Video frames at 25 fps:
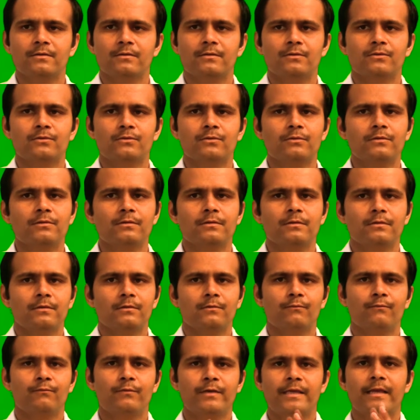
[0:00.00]
So
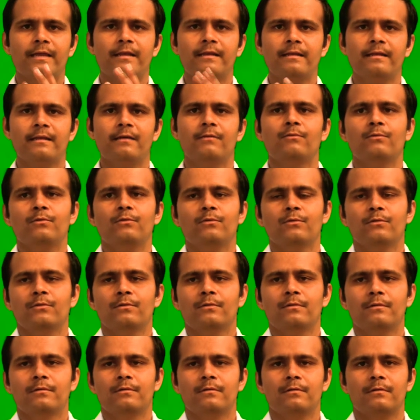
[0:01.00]
we can now
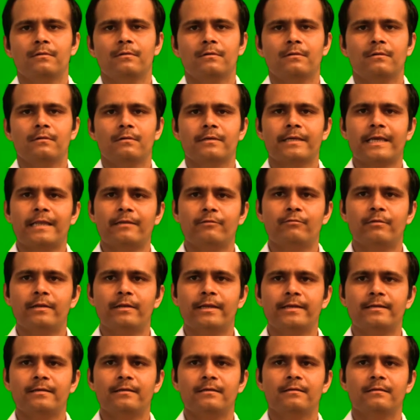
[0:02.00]

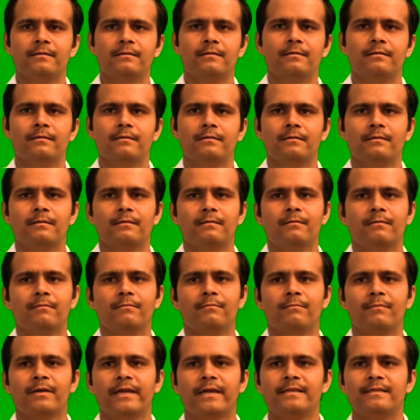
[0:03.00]
calculate
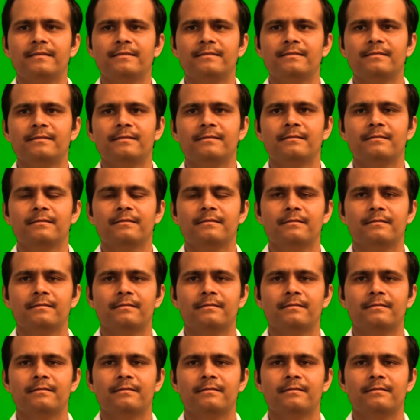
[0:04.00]
minus